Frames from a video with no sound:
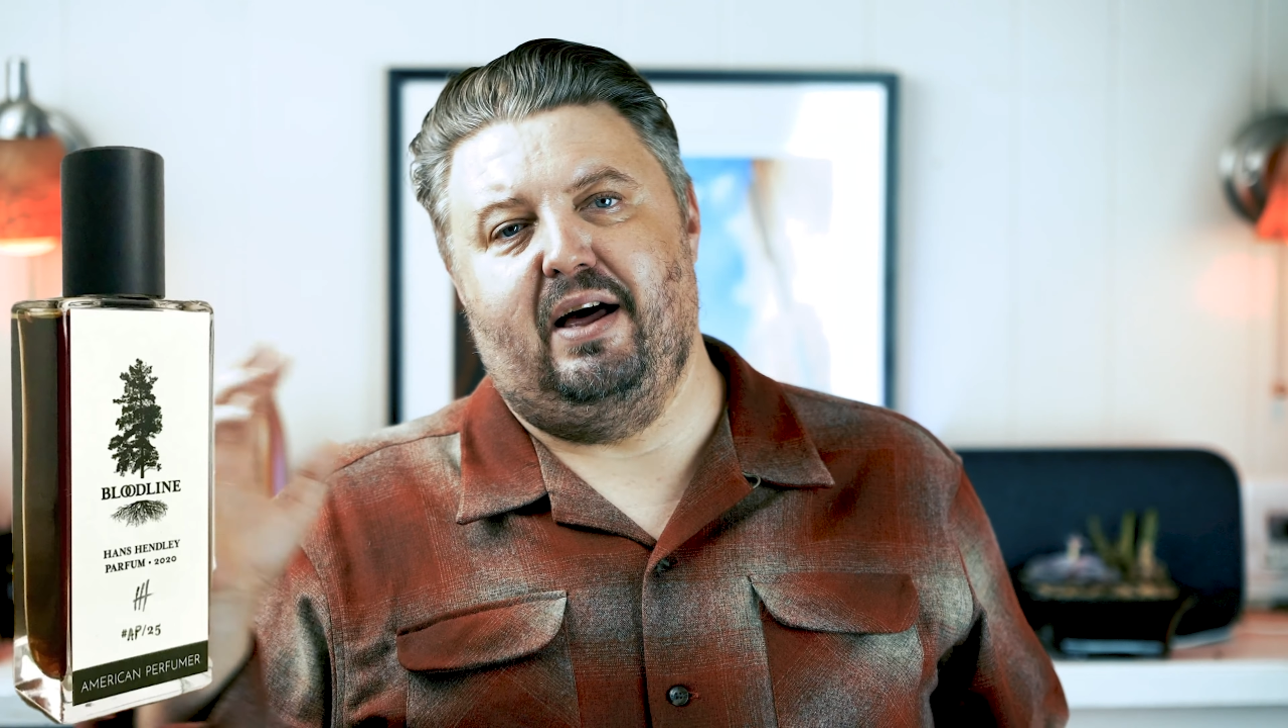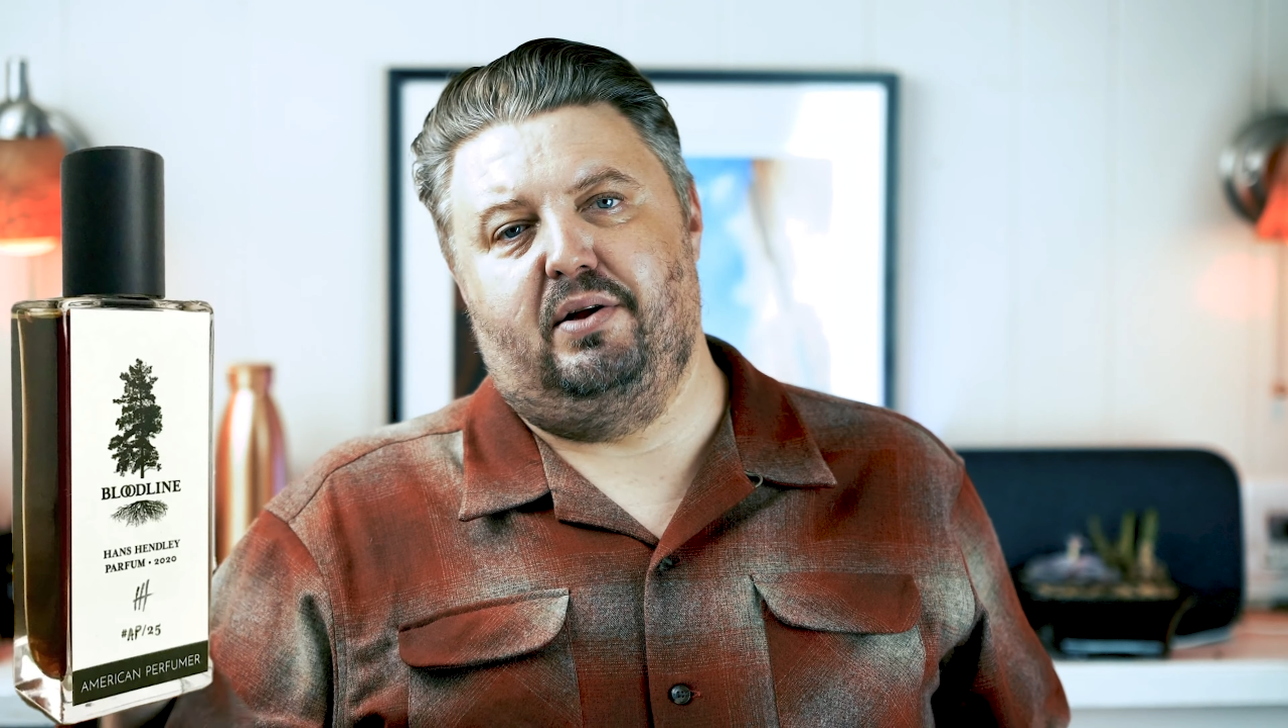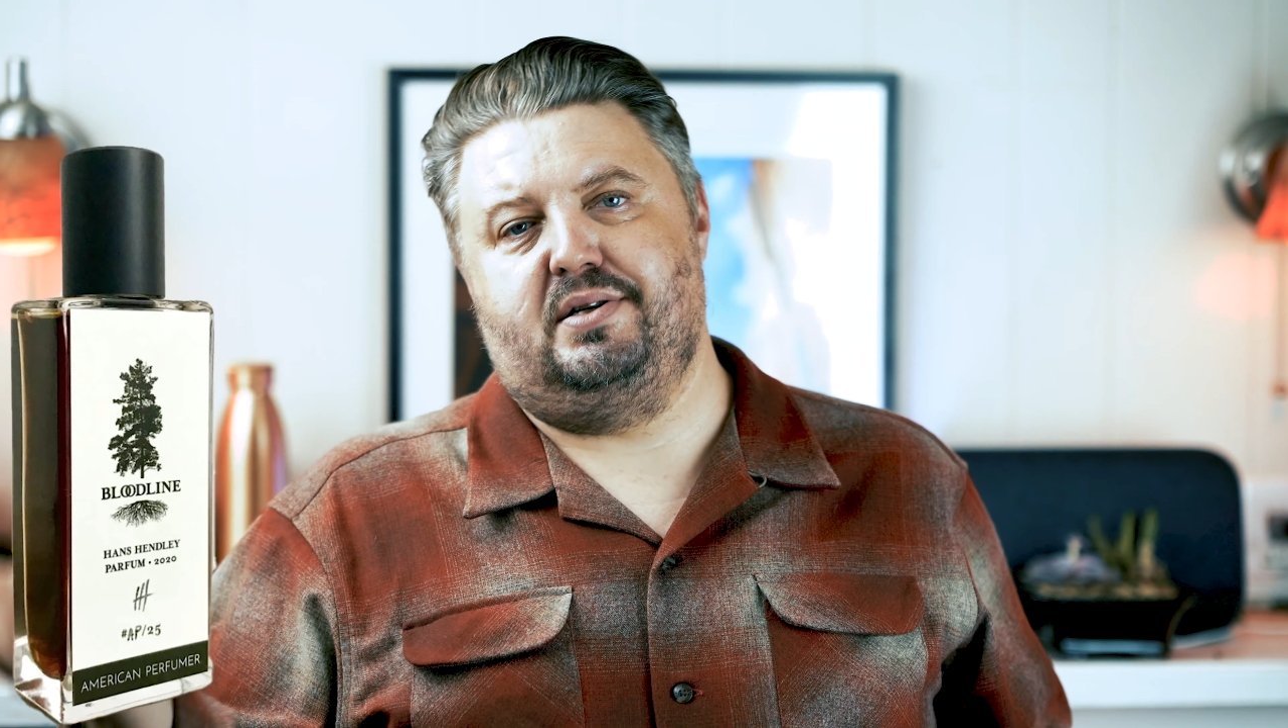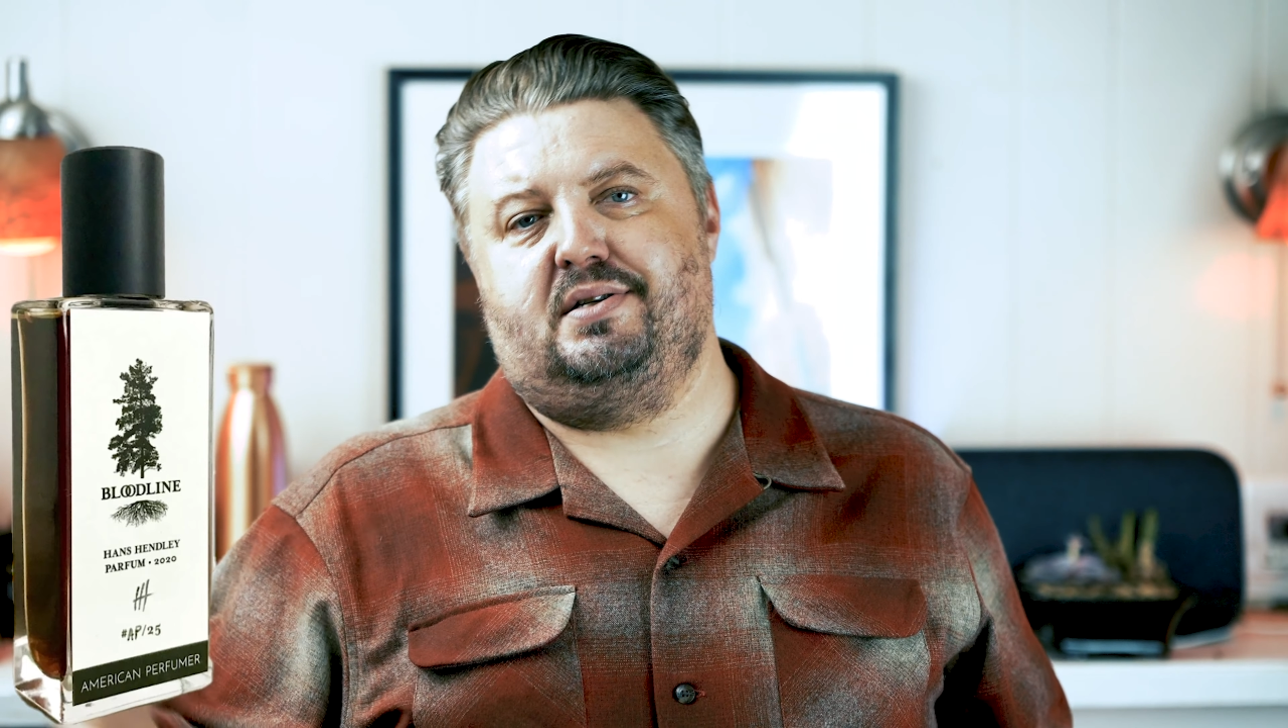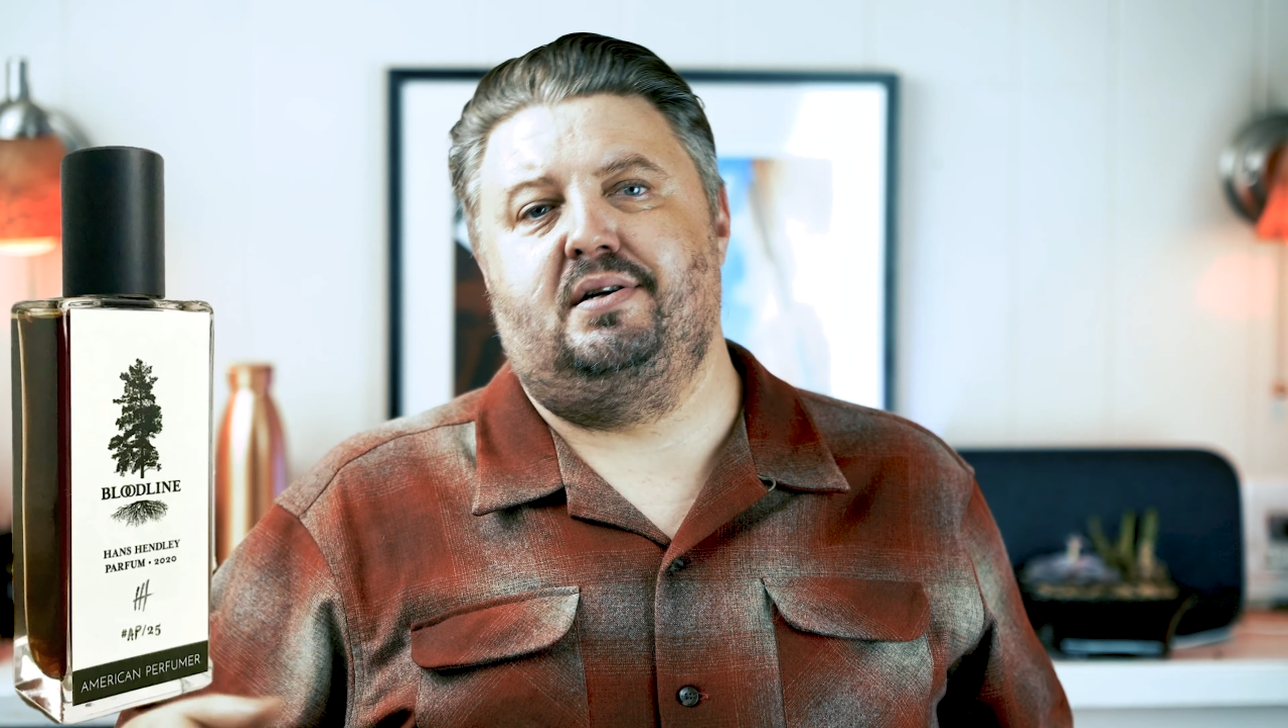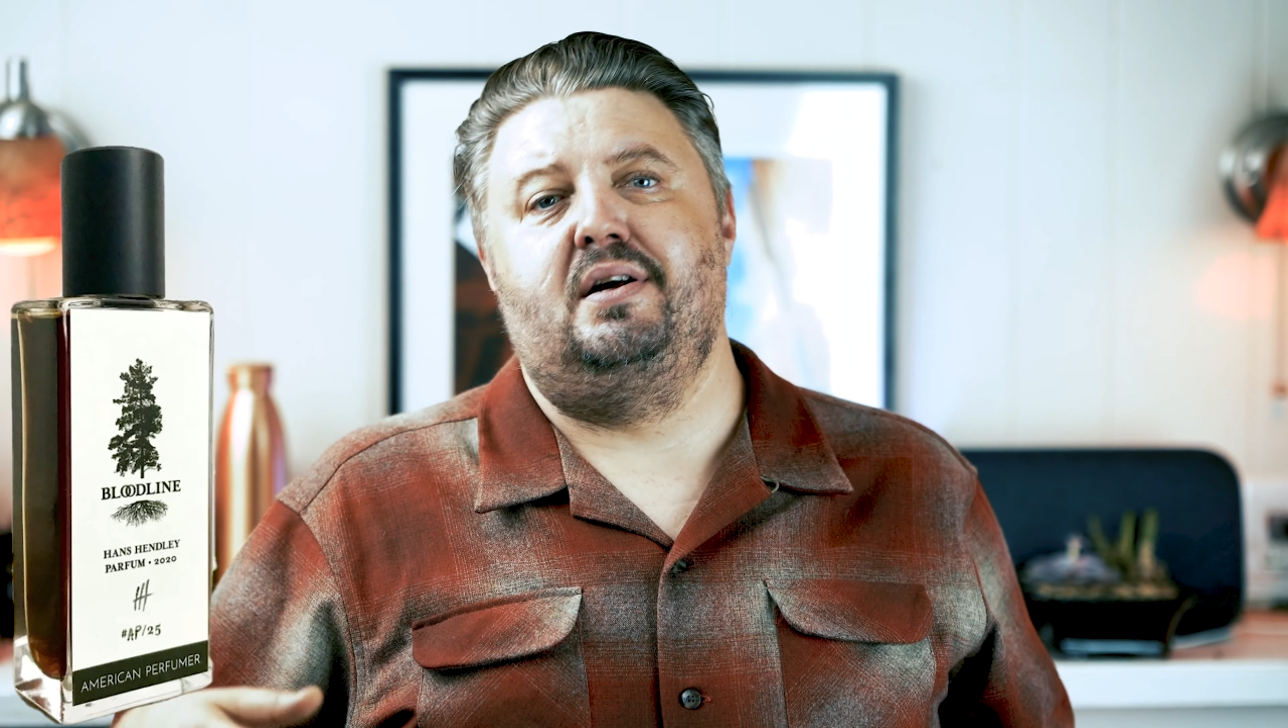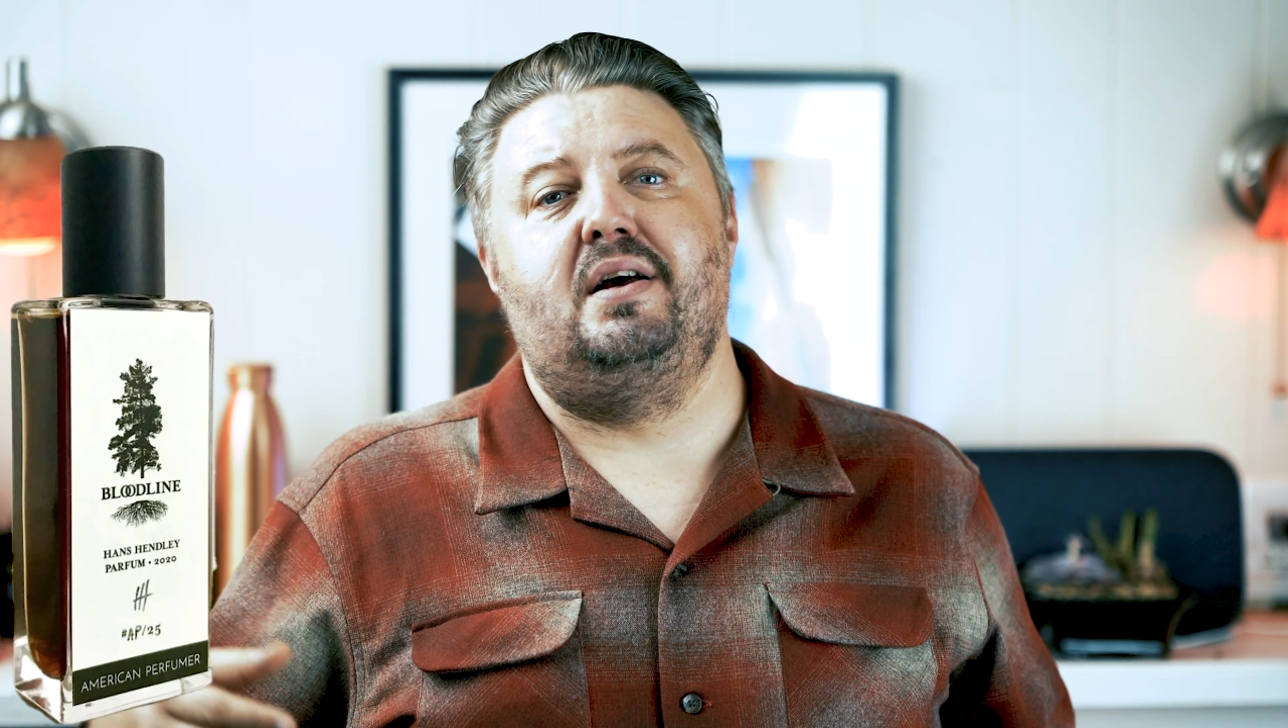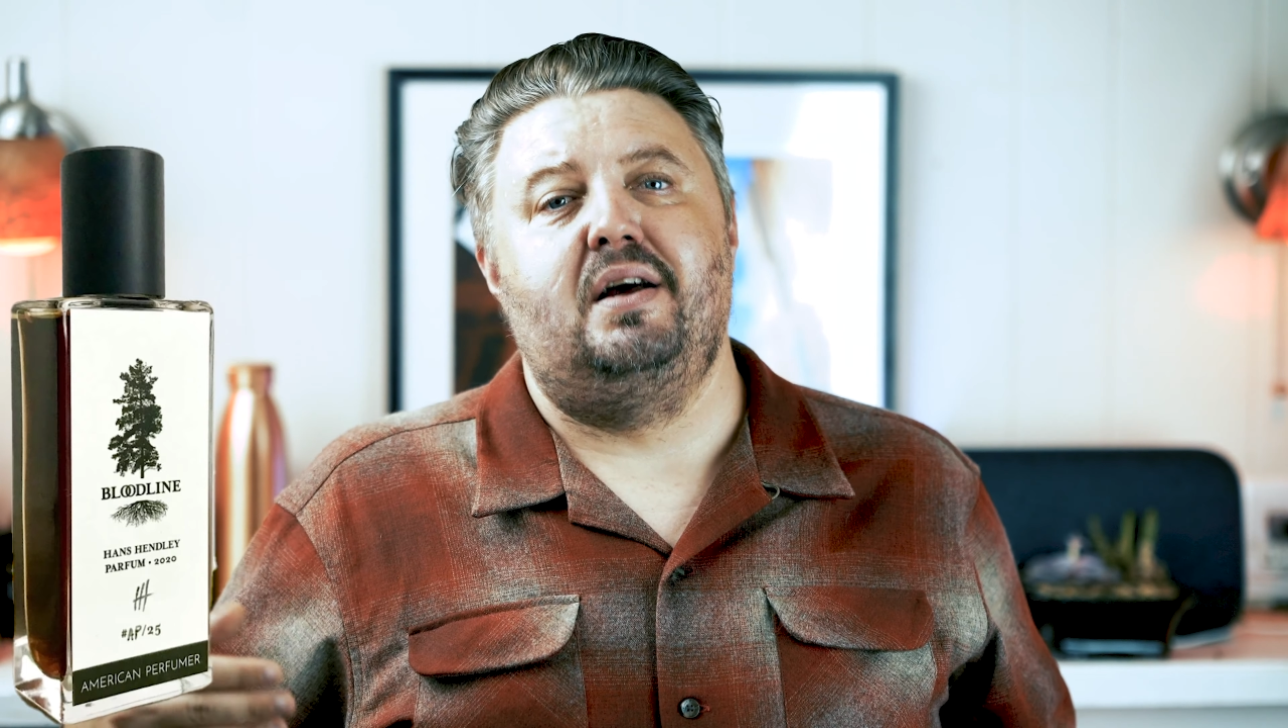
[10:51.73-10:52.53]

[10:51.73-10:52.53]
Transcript: else